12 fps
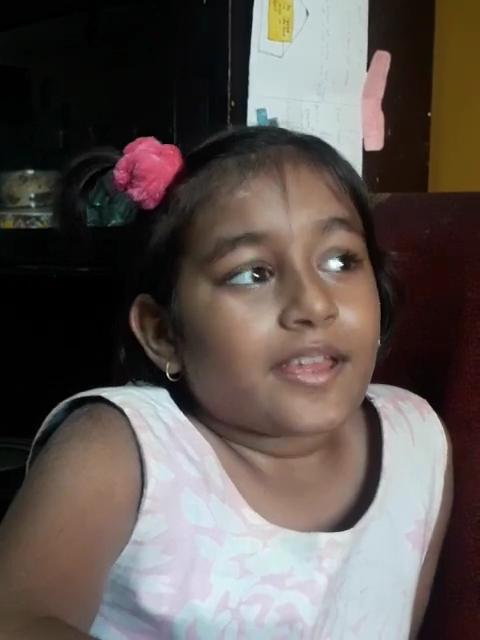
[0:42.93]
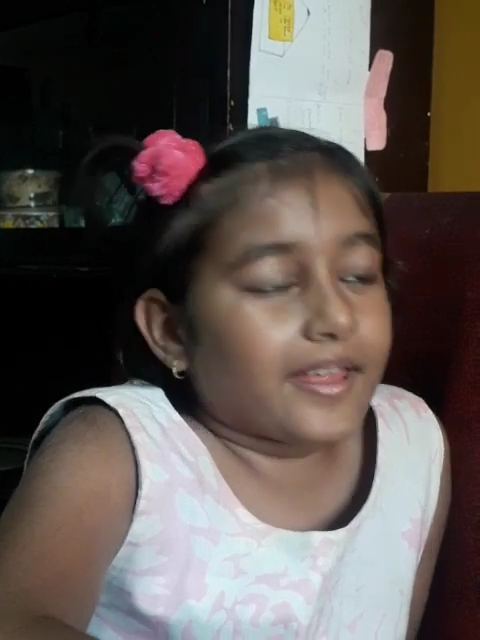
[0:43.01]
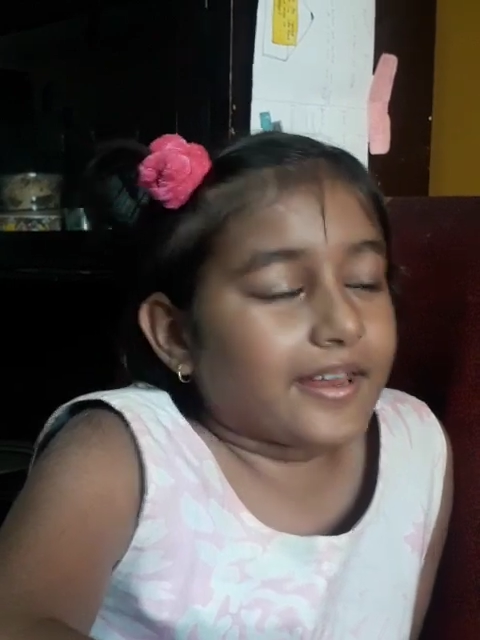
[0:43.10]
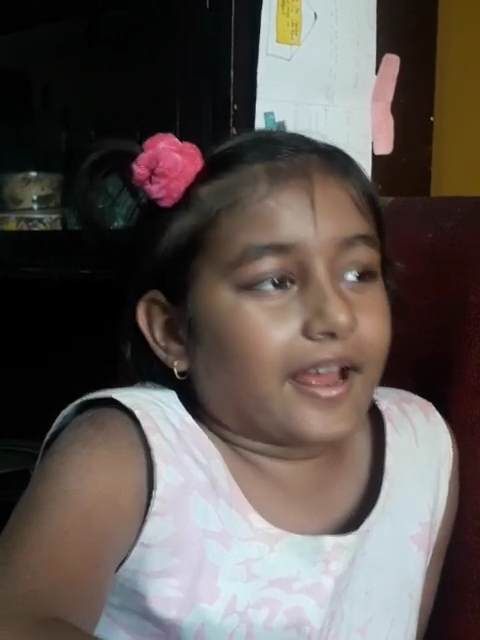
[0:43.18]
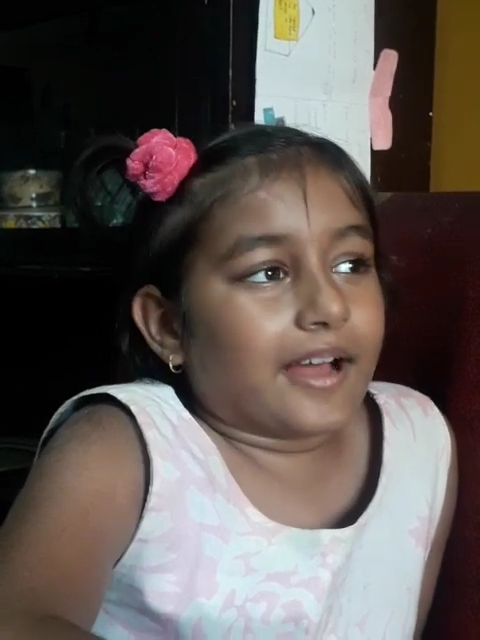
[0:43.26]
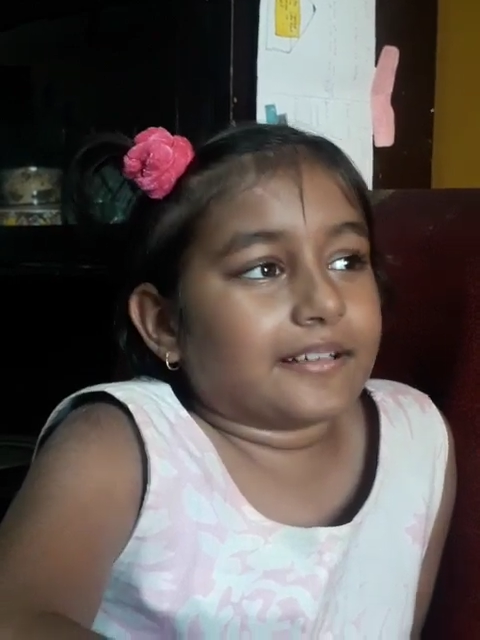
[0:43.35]

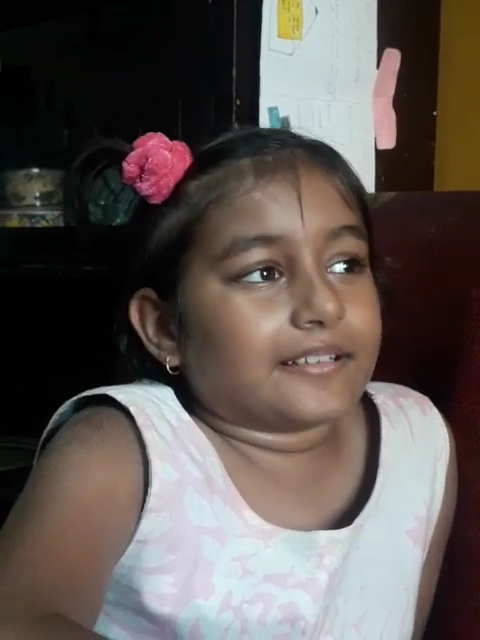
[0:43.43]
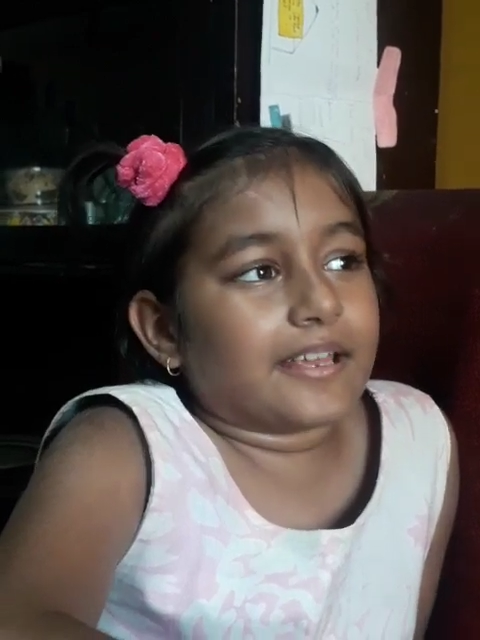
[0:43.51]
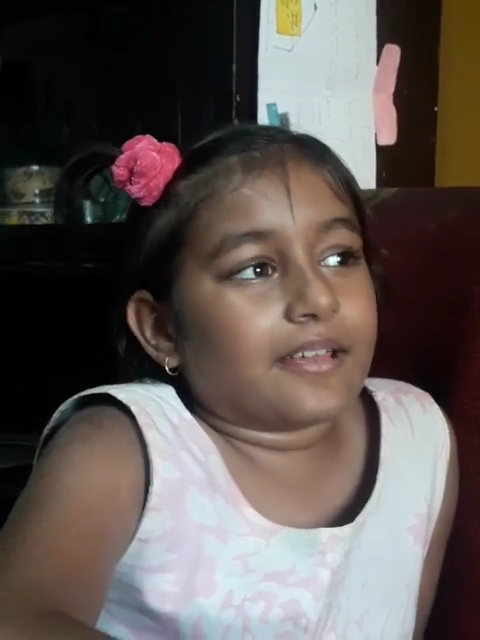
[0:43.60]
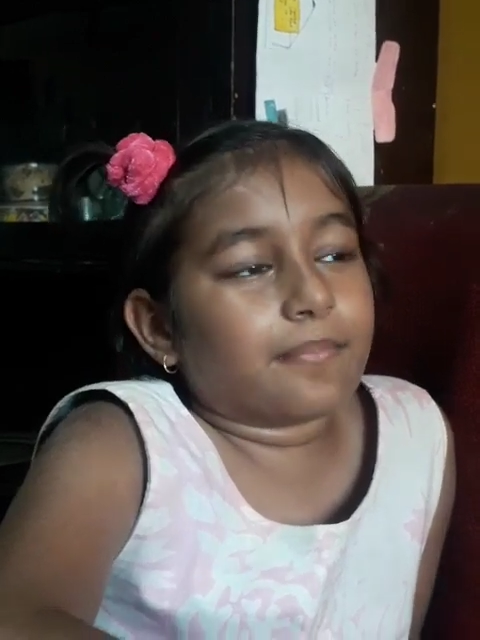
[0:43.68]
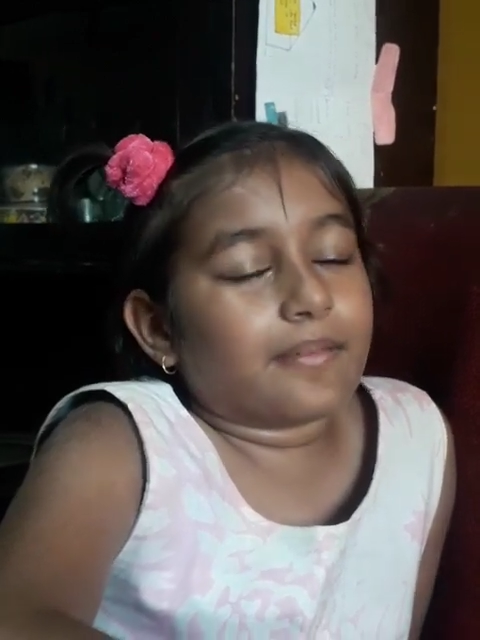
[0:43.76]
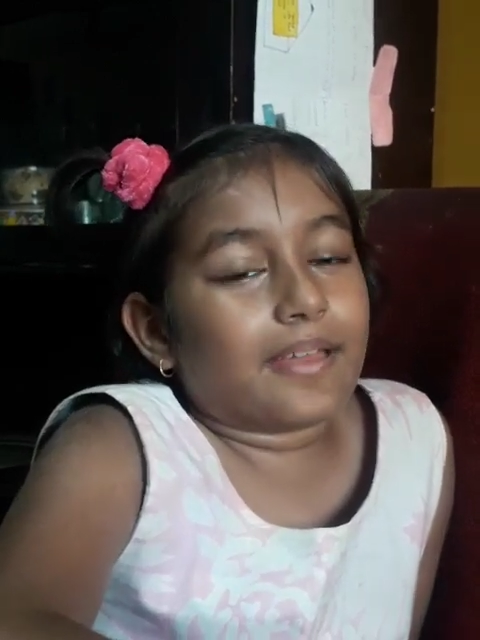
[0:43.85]
And Aunt
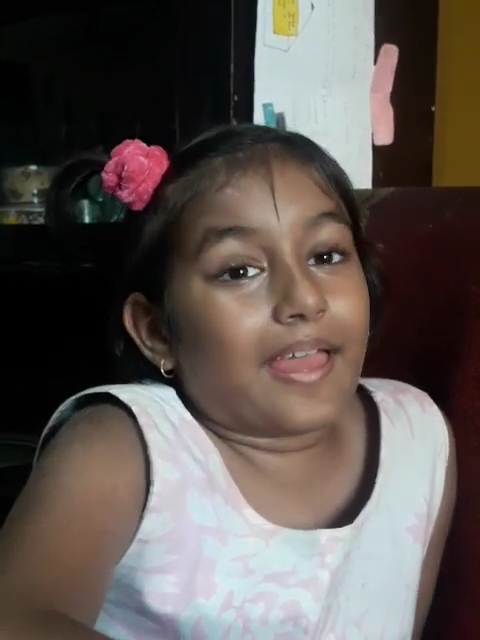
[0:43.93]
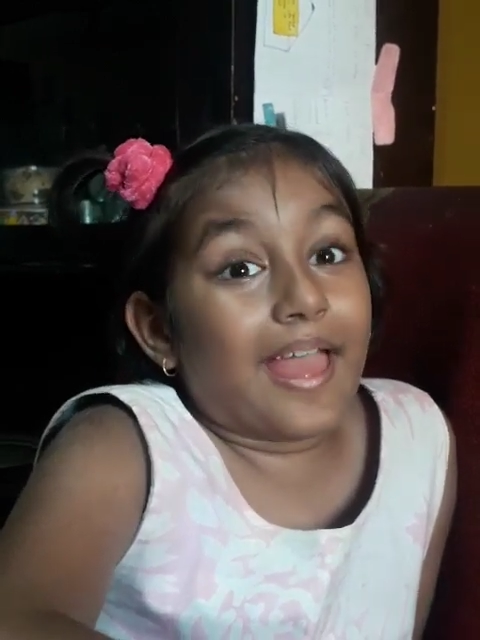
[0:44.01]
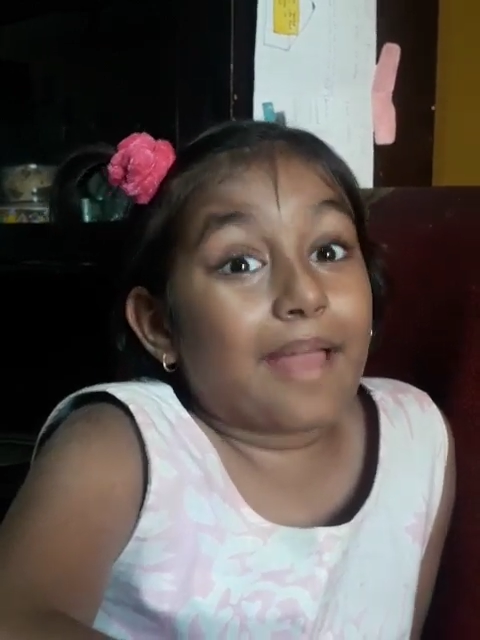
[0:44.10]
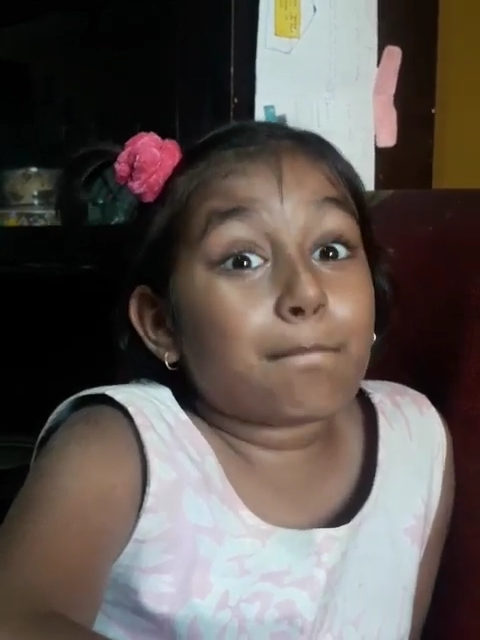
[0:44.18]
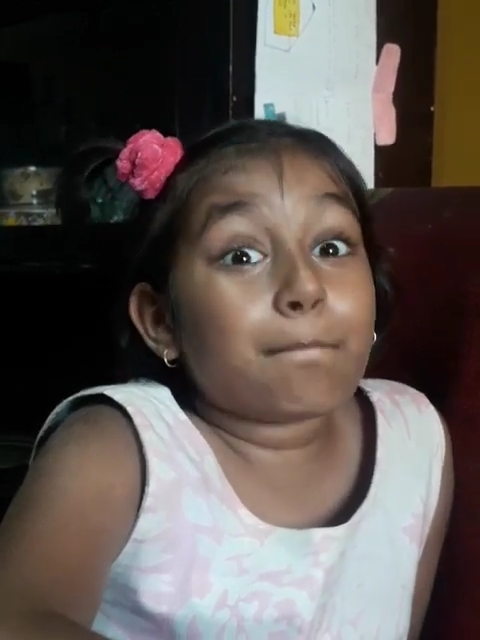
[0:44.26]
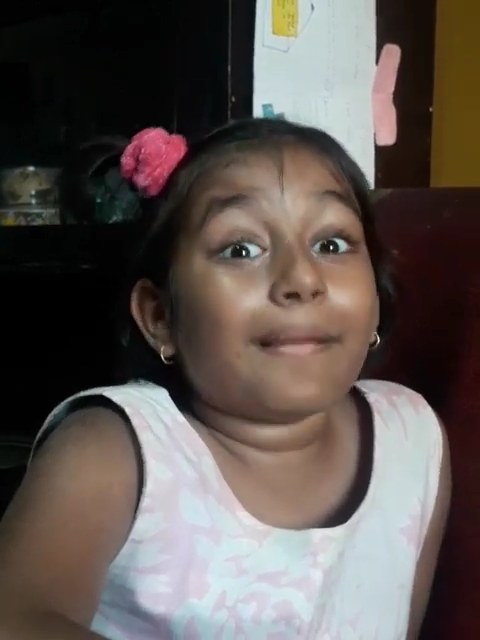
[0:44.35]

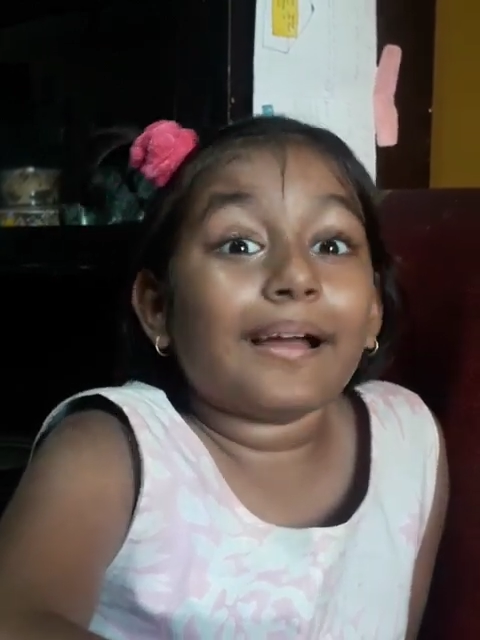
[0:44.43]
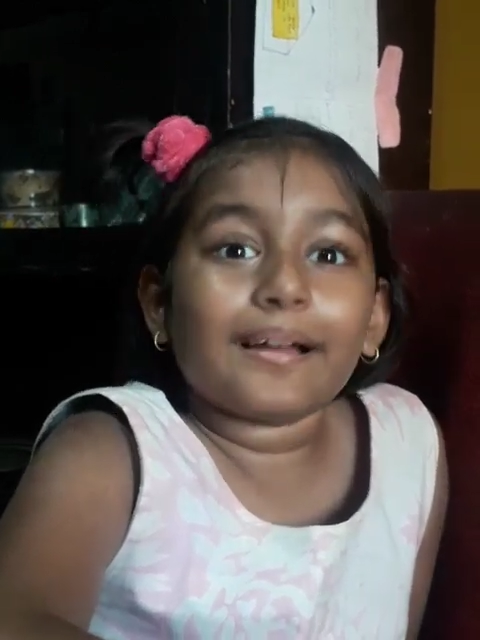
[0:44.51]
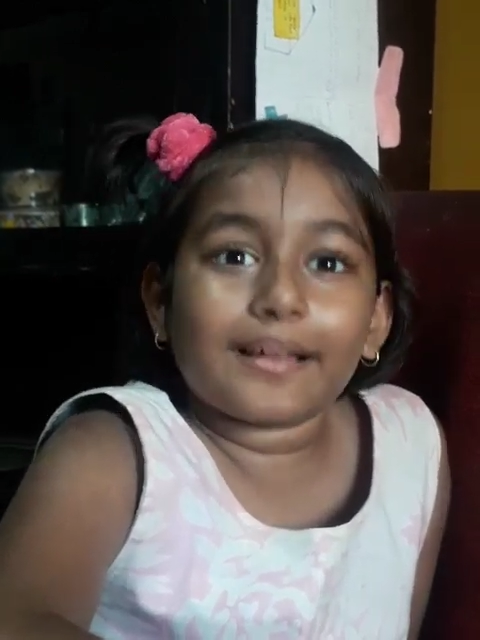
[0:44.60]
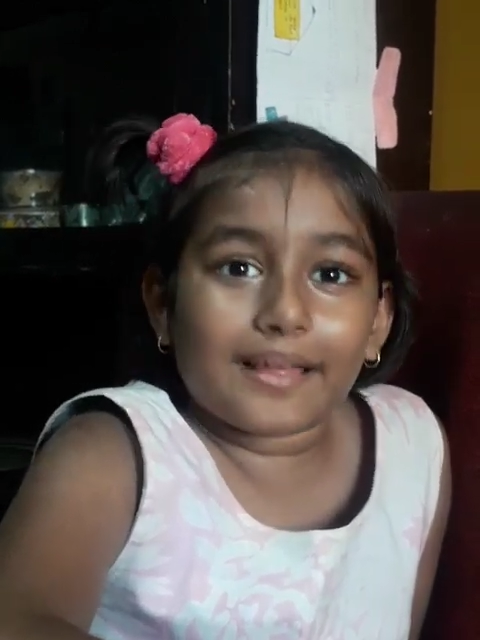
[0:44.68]
Em,